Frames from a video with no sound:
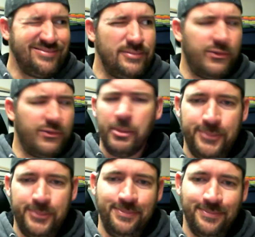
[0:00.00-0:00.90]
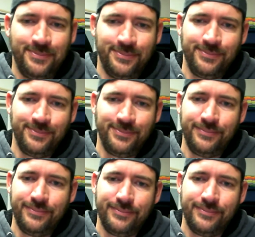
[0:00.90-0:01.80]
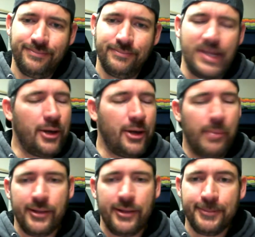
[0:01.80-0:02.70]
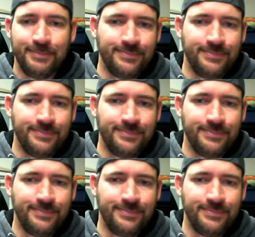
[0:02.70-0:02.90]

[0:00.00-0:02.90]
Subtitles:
For the moon, I don't bother.